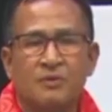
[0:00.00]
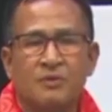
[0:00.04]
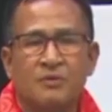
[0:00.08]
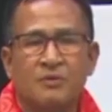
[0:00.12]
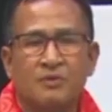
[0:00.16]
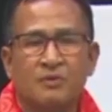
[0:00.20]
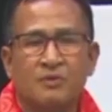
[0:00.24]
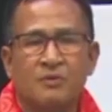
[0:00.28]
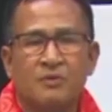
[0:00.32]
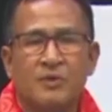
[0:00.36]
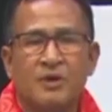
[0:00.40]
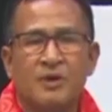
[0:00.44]

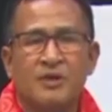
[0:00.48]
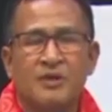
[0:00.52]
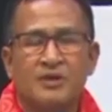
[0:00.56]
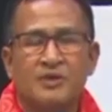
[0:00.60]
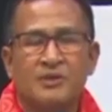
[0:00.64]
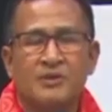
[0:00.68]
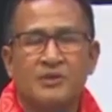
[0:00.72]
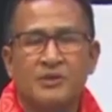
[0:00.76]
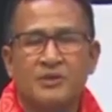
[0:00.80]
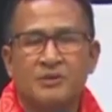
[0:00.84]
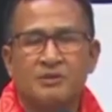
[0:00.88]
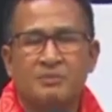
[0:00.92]
one
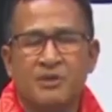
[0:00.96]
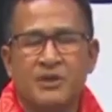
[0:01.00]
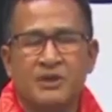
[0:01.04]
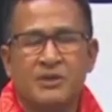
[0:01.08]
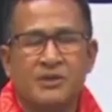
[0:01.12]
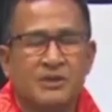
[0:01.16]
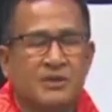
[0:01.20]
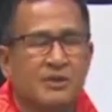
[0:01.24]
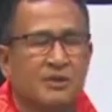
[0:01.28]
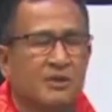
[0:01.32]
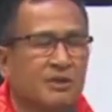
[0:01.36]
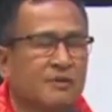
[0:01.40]
research
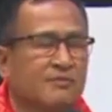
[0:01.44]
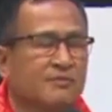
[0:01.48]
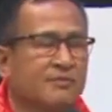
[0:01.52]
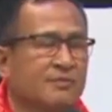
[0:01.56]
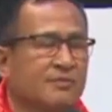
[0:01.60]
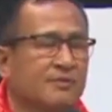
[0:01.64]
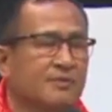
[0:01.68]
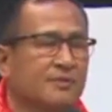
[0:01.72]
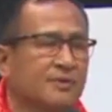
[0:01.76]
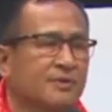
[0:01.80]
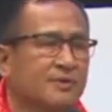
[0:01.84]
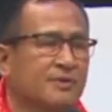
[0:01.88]
person of
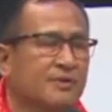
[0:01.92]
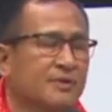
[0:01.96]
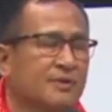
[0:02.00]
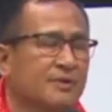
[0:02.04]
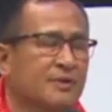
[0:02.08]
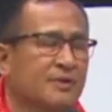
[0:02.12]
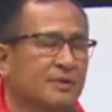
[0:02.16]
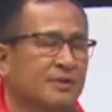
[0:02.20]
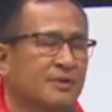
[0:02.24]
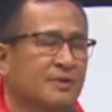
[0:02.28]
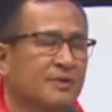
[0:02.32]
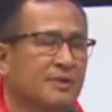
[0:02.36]

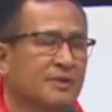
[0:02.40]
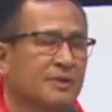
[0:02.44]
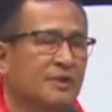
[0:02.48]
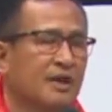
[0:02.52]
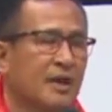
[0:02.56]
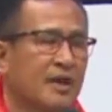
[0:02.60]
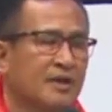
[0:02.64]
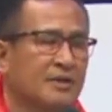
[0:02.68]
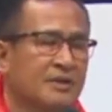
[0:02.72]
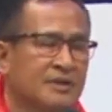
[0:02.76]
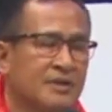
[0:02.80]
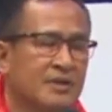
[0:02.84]

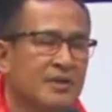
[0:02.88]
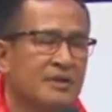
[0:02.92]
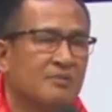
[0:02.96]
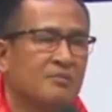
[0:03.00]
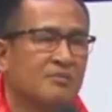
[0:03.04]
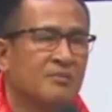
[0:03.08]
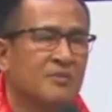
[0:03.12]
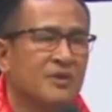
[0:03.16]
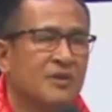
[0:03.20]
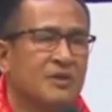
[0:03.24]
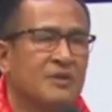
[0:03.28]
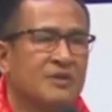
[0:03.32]
Assam,
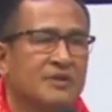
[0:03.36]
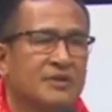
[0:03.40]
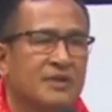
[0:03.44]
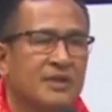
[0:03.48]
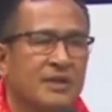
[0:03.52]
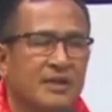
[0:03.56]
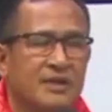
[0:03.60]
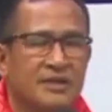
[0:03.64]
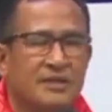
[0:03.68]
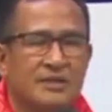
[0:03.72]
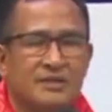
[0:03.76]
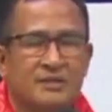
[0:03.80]
he said,